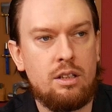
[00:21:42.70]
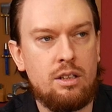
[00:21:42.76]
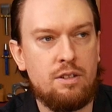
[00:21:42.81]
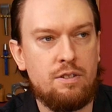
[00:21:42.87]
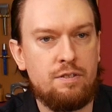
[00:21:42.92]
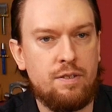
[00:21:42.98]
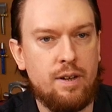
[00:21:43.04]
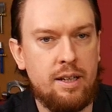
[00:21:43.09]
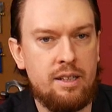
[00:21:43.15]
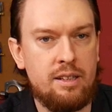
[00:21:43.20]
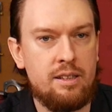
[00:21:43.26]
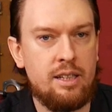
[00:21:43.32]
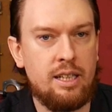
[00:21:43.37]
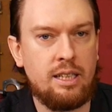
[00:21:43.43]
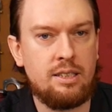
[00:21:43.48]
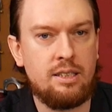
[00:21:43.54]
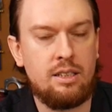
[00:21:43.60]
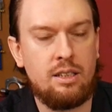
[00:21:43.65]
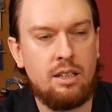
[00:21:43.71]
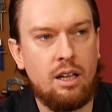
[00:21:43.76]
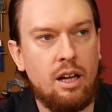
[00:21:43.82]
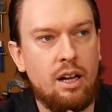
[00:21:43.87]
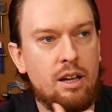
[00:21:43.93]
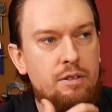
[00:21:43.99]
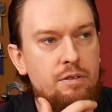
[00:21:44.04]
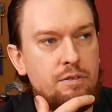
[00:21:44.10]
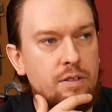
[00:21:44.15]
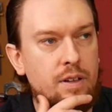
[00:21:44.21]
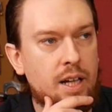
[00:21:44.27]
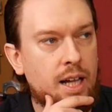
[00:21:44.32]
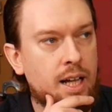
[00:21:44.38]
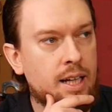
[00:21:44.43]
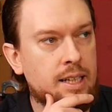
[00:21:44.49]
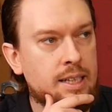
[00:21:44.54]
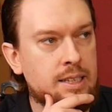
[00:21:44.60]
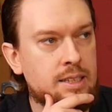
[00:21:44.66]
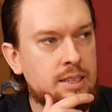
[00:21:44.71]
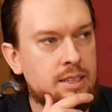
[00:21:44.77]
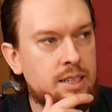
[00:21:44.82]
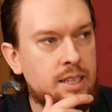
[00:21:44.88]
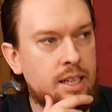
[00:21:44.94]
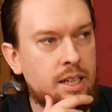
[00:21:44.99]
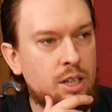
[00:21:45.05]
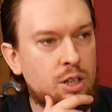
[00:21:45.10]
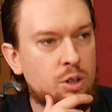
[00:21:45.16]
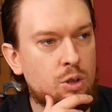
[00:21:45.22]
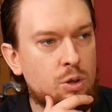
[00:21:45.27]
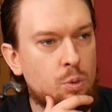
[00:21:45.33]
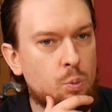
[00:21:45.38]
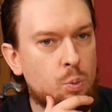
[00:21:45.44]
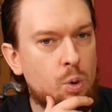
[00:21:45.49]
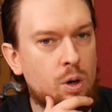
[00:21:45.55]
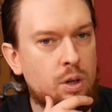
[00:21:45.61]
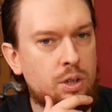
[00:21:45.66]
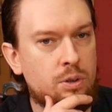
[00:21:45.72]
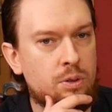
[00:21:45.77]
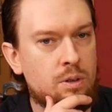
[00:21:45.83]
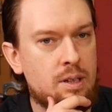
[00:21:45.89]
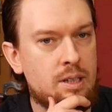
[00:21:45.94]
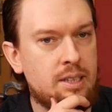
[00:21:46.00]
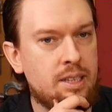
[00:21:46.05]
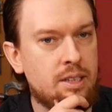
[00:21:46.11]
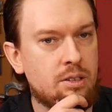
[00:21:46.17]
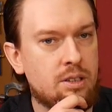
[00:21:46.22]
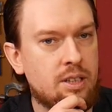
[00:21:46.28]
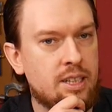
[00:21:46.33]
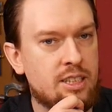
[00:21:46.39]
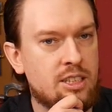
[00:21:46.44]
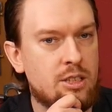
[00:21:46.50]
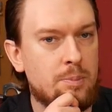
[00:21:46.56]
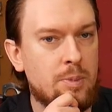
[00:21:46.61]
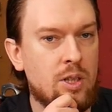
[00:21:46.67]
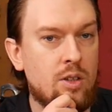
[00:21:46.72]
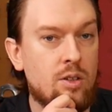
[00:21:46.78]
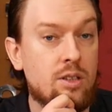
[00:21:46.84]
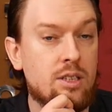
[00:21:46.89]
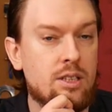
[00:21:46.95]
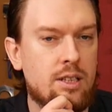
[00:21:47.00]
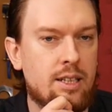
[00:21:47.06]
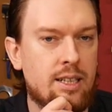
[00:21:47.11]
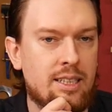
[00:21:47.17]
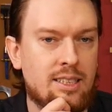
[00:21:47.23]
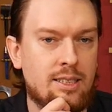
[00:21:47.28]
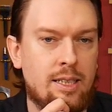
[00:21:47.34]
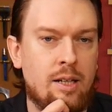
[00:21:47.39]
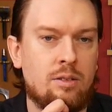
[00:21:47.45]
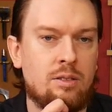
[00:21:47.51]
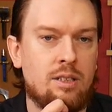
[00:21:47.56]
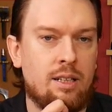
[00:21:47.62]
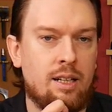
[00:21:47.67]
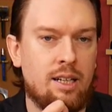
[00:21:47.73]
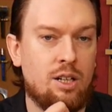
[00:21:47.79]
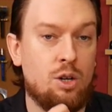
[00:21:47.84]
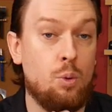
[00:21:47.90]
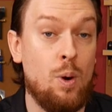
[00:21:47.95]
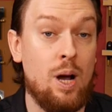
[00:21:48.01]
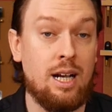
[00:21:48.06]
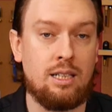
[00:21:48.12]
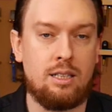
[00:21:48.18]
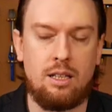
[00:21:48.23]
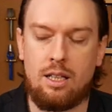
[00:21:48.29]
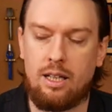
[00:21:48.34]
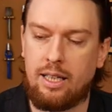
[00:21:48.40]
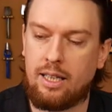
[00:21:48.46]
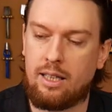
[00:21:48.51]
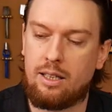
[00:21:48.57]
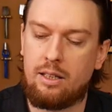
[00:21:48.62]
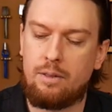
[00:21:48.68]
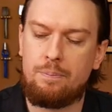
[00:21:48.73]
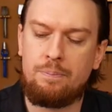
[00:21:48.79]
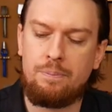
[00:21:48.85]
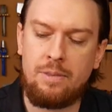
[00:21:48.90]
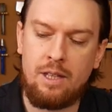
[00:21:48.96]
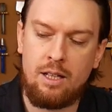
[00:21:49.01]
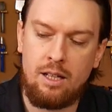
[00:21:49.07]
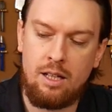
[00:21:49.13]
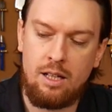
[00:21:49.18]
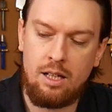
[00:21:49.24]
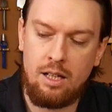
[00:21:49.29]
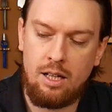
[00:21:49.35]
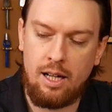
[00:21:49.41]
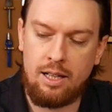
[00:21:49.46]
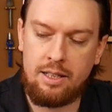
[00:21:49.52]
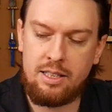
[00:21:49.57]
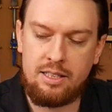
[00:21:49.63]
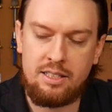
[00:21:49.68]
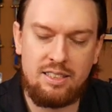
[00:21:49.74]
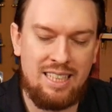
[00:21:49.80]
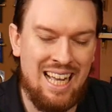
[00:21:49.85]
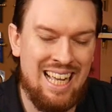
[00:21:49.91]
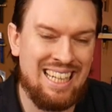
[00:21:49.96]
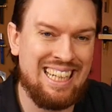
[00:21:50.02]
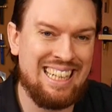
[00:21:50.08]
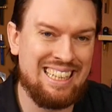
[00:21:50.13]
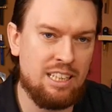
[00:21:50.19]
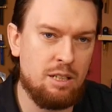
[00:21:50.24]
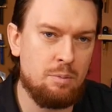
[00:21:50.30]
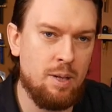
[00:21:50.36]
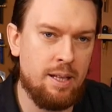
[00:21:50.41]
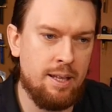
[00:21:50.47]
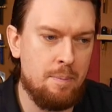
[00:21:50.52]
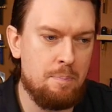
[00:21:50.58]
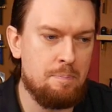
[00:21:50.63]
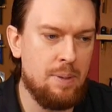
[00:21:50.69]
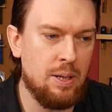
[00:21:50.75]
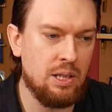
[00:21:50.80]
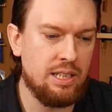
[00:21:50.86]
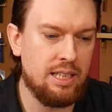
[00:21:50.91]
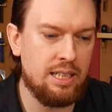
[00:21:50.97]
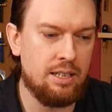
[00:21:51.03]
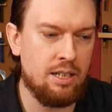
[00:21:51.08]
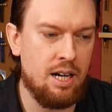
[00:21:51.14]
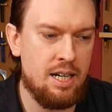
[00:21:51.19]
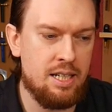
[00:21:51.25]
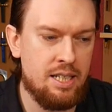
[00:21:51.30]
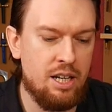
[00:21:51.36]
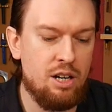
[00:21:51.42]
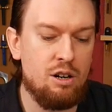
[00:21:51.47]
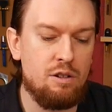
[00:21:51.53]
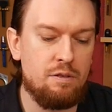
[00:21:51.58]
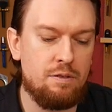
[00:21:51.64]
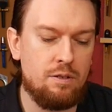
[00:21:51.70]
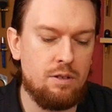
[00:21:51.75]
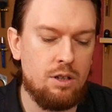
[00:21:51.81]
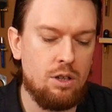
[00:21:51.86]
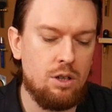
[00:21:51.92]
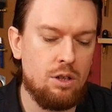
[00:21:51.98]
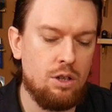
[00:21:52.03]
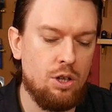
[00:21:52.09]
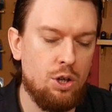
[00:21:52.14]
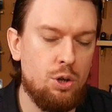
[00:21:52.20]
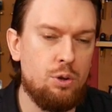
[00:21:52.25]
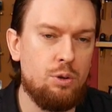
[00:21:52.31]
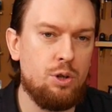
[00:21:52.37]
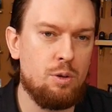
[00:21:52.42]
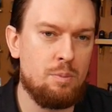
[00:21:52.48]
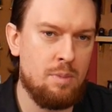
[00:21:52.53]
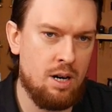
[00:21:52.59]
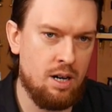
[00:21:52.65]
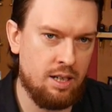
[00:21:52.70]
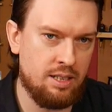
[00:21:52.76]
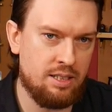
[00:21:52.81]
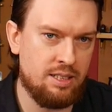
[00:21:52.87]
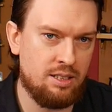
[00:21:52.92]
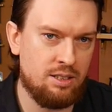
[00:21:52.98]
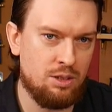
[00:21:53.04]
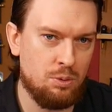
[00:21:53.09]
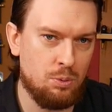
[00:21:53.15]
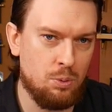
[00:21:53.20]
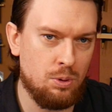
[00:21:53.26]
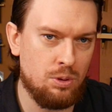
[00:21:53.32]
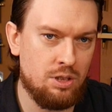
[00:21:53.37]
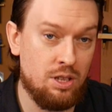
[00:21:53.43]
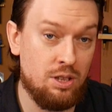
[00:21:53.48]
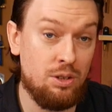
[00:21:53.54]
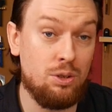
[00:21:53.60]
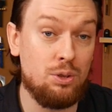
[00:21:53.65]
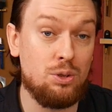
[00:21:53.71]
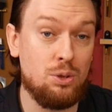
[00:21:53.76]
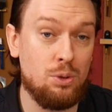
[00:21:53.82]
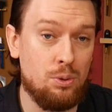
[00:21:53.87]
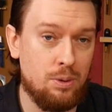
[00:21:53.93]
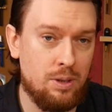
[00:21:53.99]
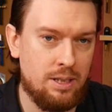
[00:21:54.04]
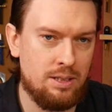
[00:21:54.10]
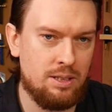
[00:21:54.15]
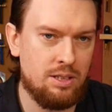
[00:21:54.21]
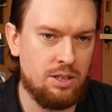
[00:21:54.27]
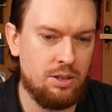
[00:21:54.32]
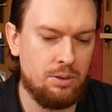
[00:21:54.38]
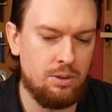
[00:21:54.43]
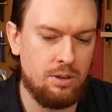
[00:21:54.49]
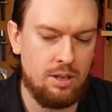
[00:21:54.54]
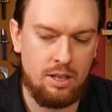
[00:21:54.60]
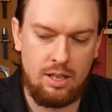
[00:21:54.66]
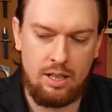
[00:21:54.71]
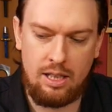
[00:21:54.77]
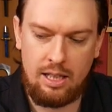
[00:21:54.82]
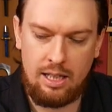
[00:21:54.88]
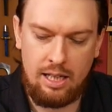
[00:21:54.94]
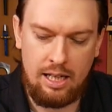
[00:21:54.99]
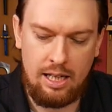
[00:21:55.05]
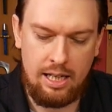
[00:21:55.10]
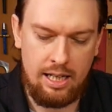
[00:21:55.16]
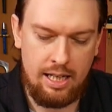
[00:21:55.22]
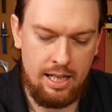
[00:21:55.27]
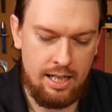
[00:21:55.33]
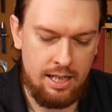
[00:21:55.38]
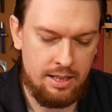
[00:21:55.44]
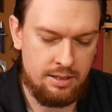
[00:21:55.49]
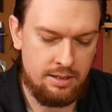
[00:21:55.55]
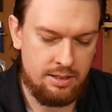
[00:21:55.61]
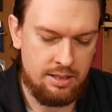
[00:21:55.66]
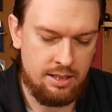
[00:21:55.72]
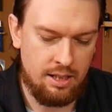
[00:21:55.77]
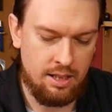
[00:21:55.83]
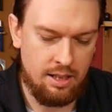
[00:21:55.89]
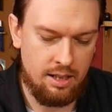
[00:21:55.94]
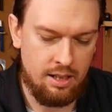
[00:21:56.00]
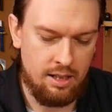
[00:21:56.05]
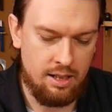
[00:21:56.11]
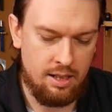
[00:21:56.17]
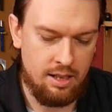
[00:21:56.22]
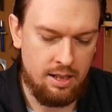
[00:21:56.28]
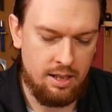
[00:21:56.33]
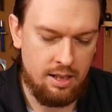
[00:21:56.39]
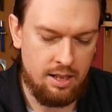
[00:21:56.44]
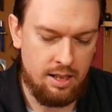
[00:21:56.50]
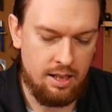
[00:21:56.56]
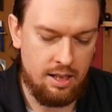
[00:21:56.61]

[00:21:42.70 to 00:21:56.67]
the finer things in life and seeing what your ideal customer looks like, sounds like, quacks like, understanding them and then building an idea of who you're marketing towards, who you're talking to, and uh,